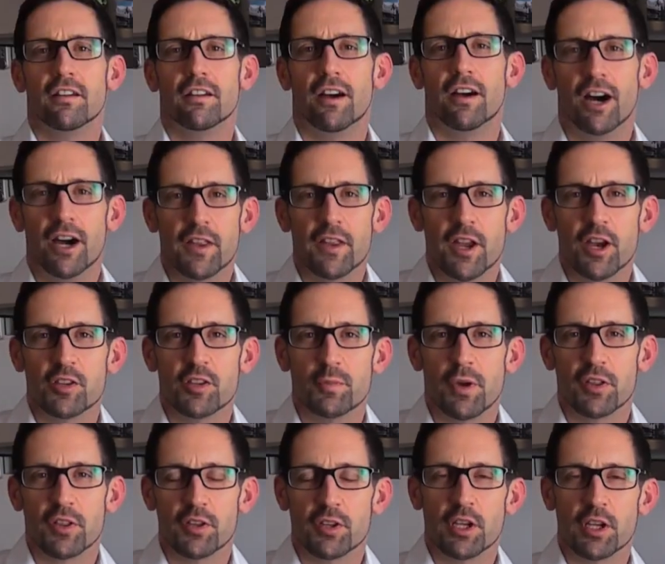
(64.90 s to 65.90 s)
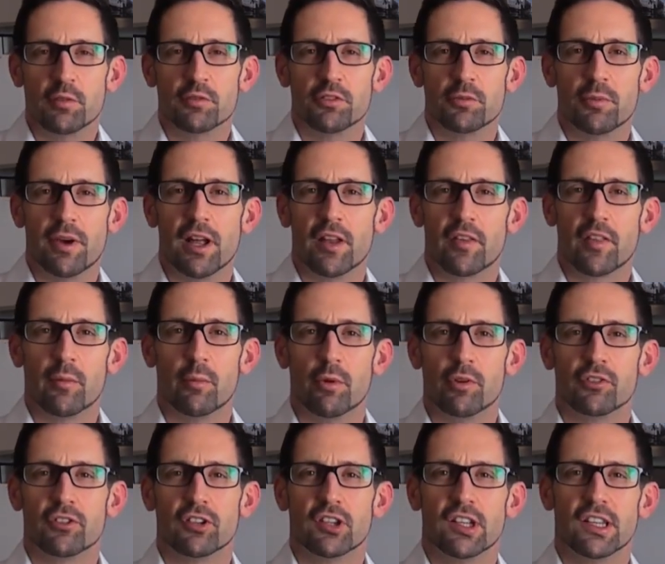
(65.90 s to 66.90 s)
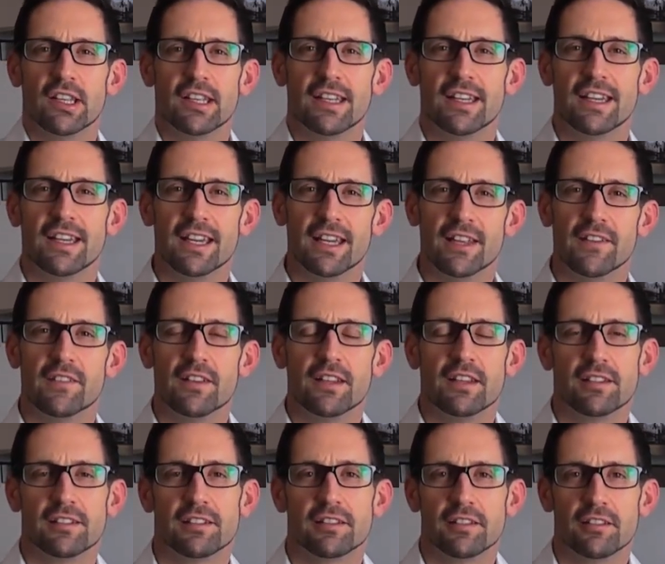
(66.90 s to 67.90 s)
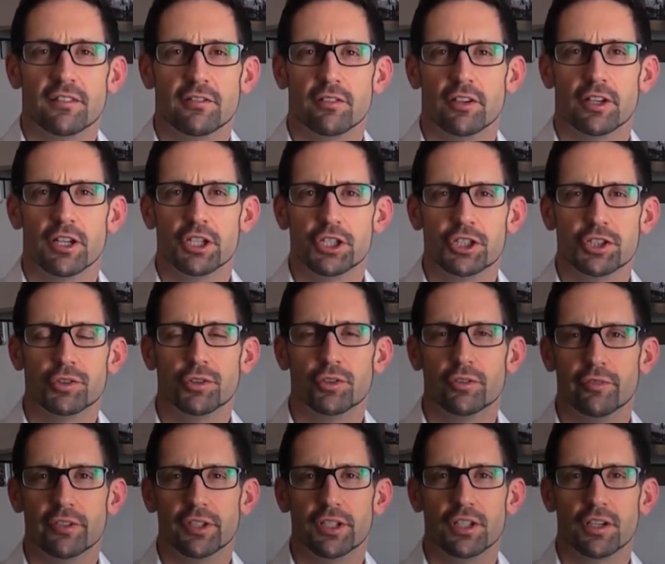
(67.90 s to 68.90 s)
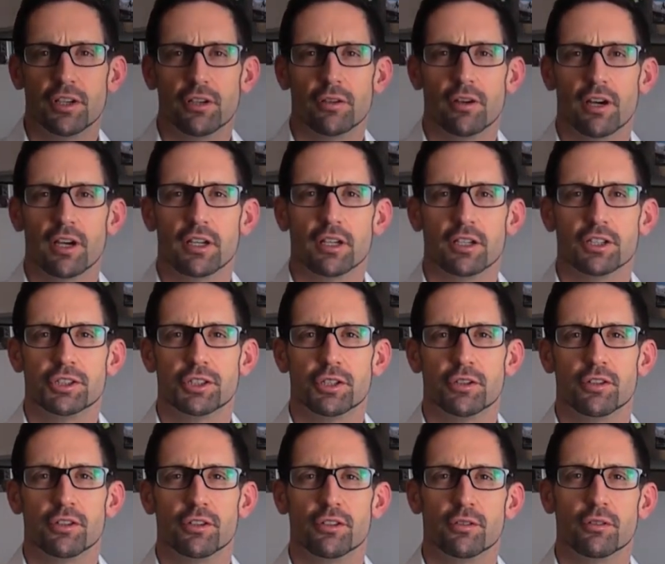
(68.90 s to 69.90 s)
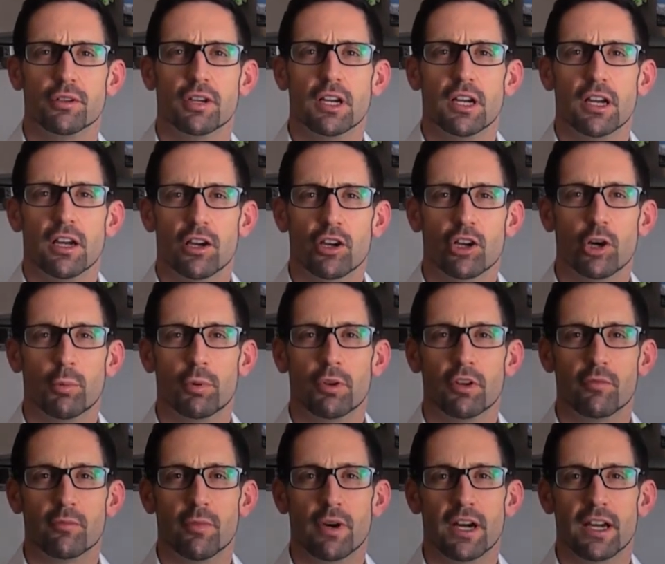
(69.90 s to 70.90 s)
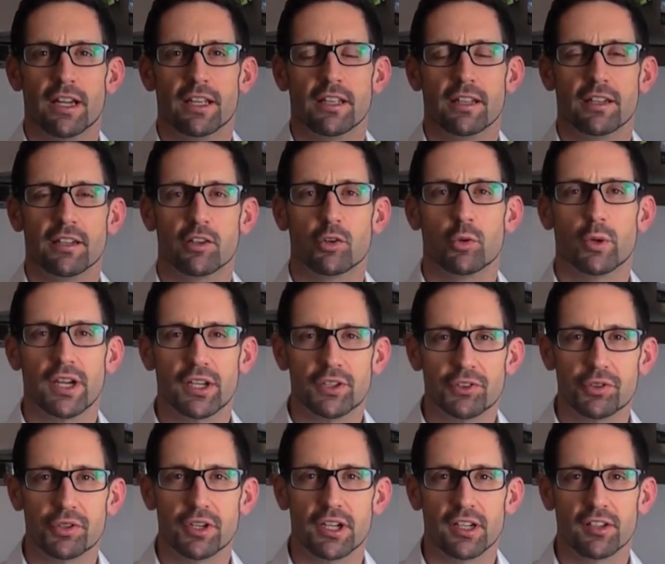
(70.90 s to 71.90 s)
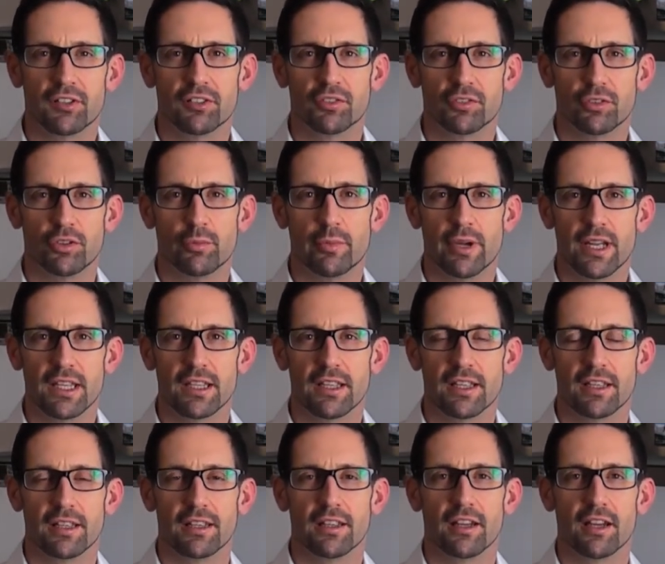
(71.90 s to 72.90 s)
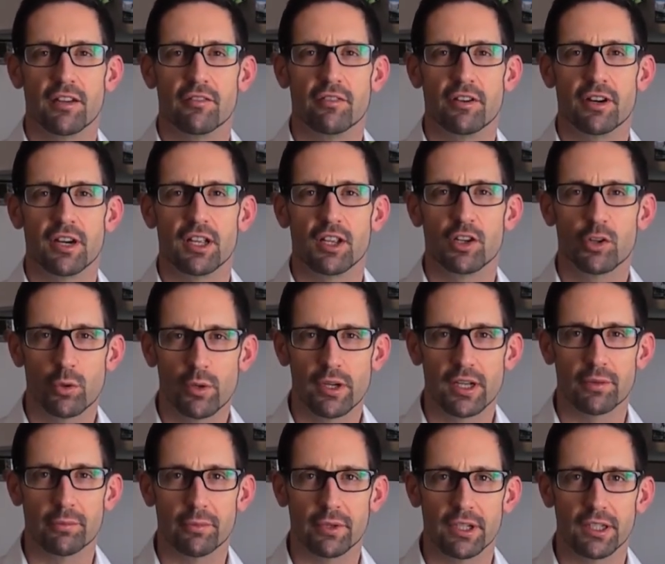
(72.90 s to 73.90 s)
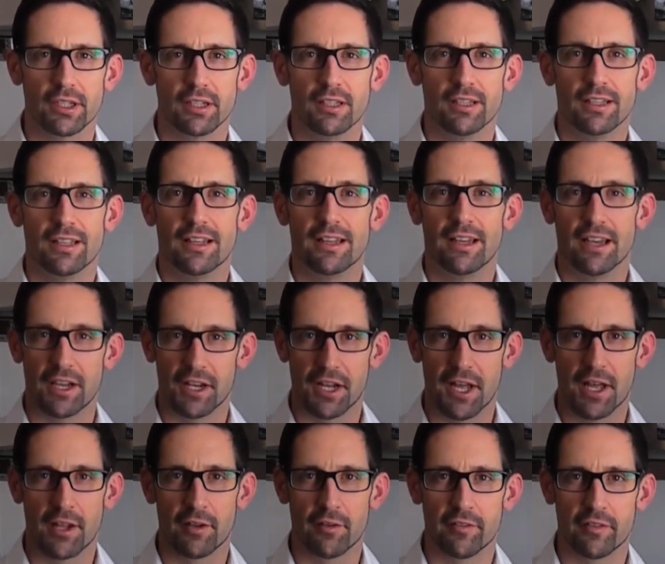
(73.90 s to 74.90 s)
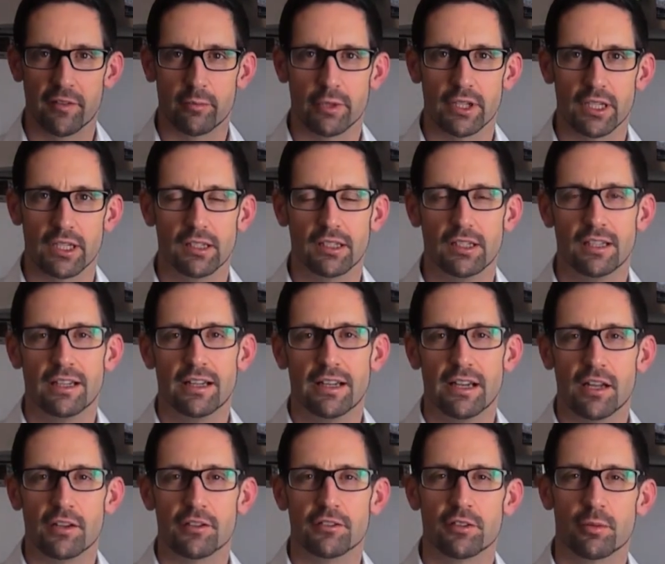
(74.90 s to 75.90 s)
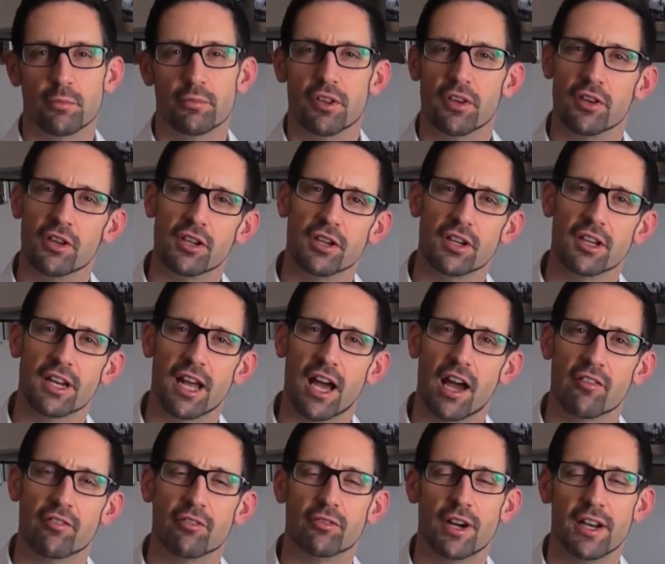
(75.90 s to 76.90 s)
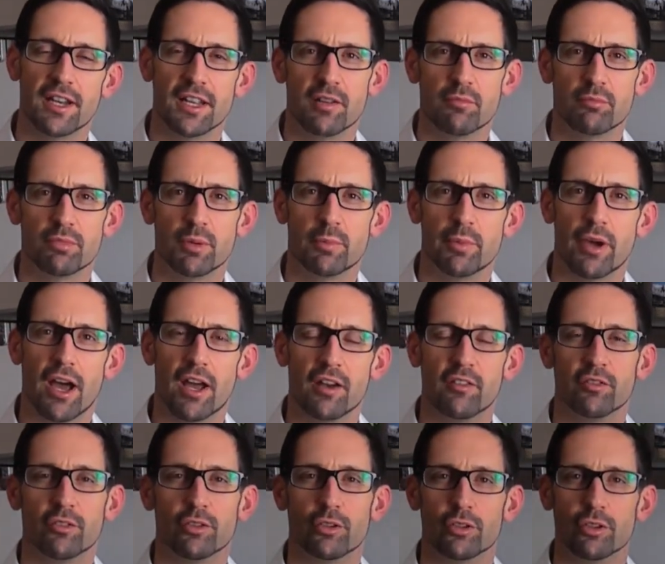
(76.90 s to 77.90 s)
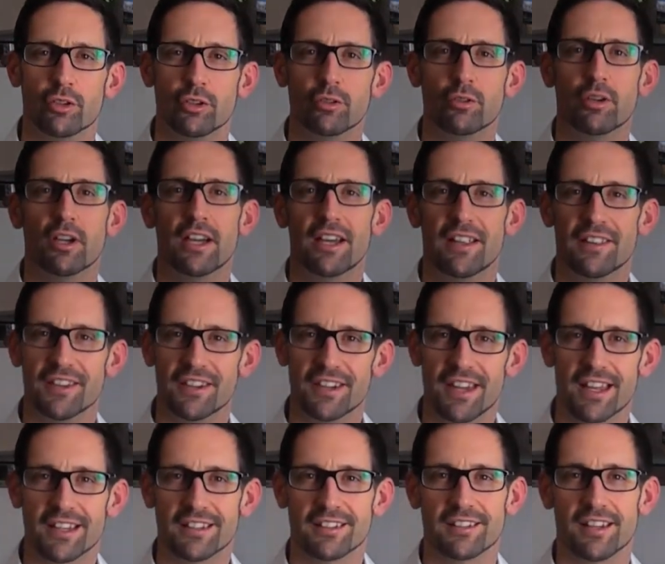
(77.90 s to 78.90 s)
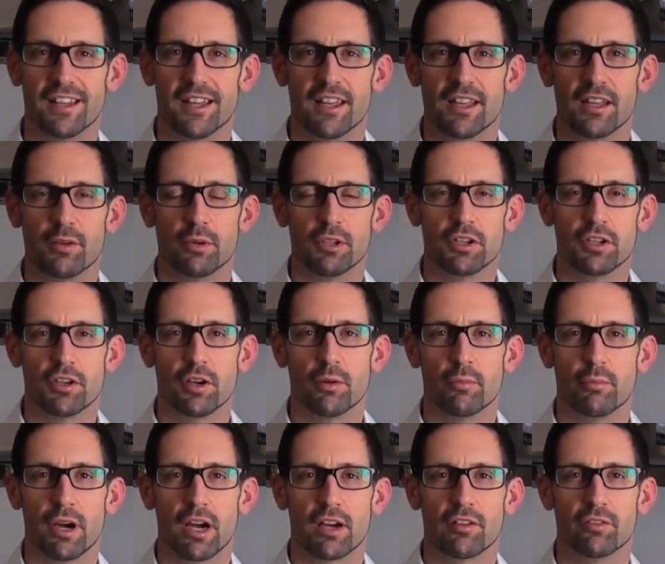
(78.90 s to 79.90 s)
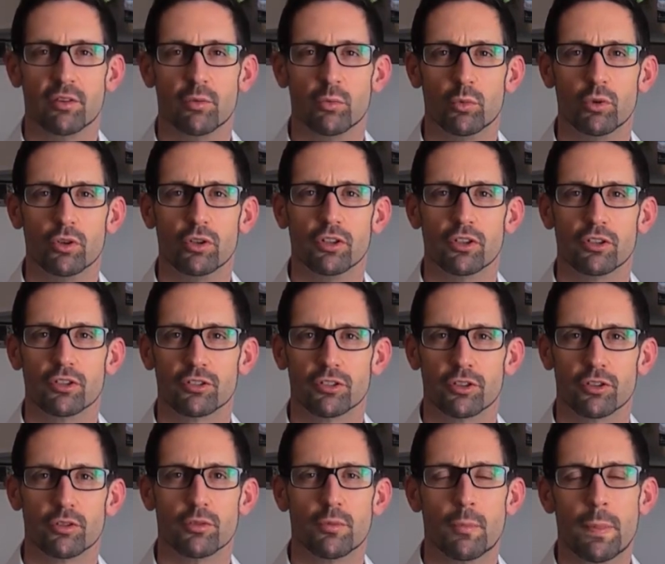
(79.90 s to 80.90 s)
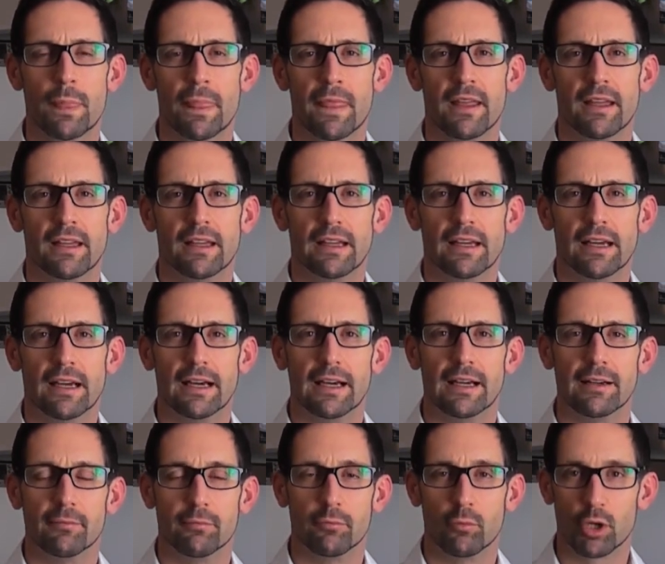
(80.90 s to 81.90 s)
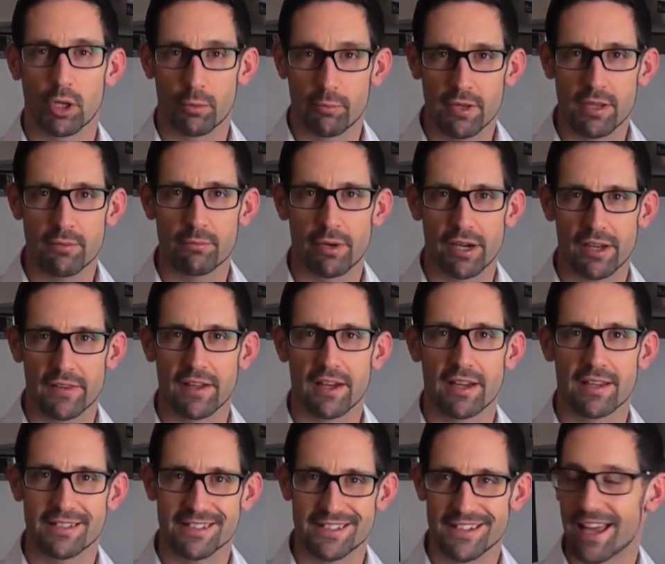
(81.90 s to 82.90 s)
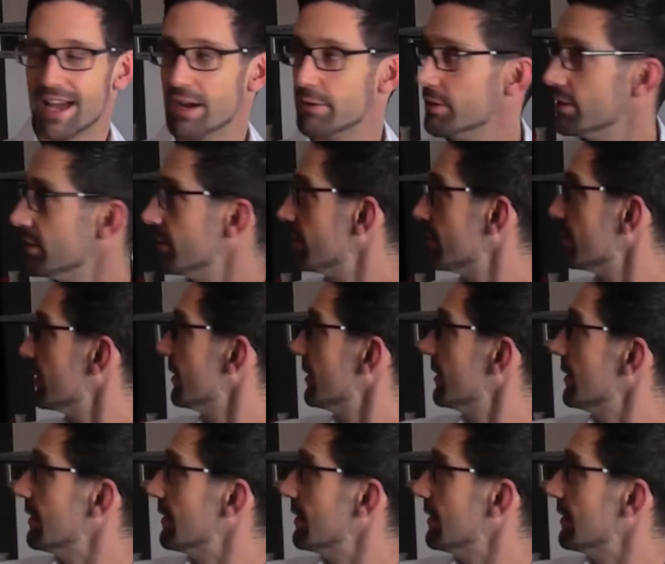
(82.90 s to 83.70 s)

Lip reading: Hi there, it's Matthew Gibbs from Health MOT. In this very short video I'm going to show you a couple of my quick tricks for making a very quick meal and a healthy meal, and something that you can have ready and prepared for you the next day when you come back from work. So what I mean by that is now it's